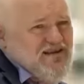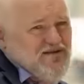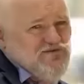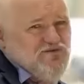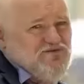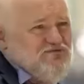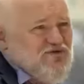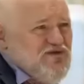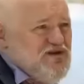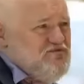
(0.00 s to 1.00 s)
end of the
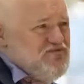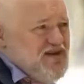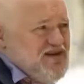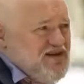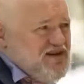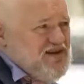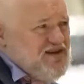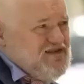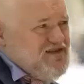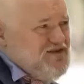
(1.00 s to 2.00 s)
movie, he
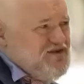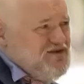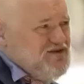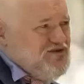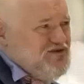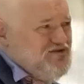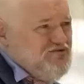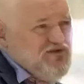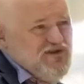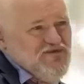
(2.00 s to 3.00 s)
kissed
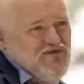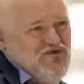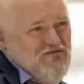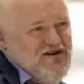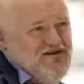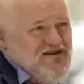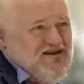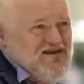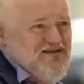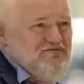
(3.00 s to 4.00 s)
the beautiful woman,
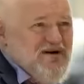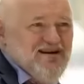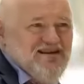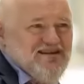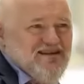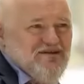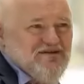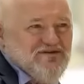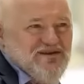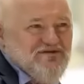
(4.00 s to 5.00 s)
they marry and they
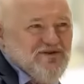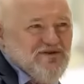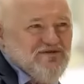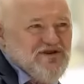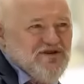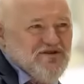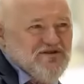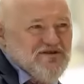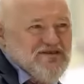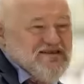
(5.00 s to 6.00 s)
have a lot of
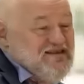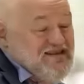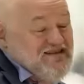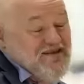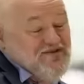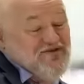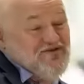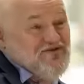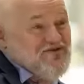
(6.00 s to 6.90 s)
children. It's not